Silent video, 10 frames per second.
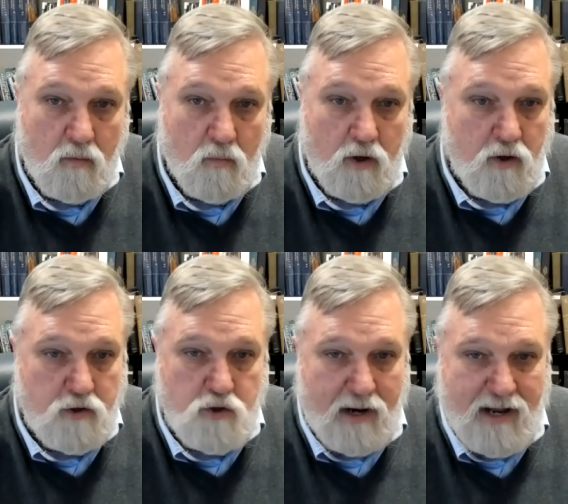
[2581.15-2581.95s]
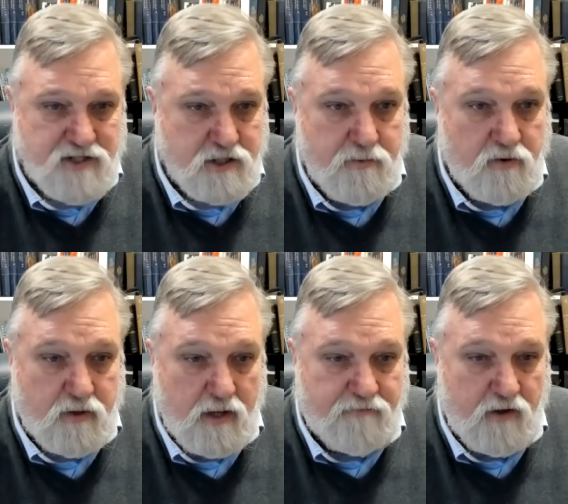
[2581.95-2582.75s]
What do I excommunicate
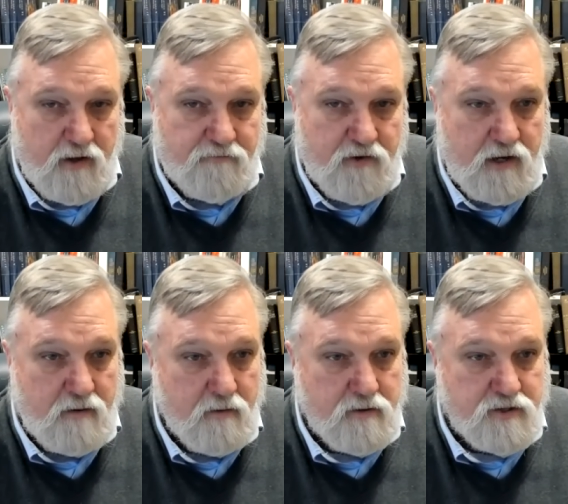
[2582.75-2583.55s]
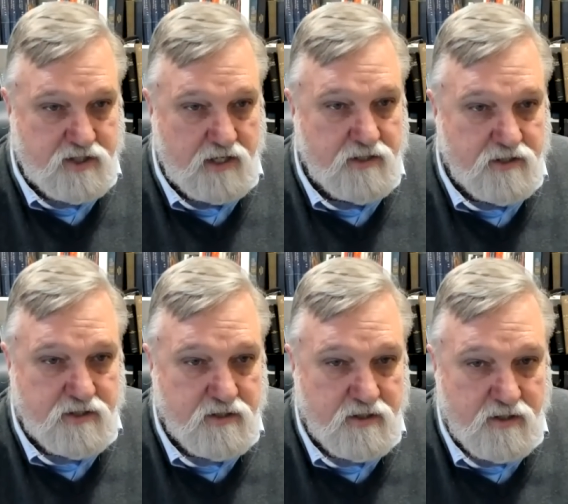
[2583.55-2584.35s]
if if he sins?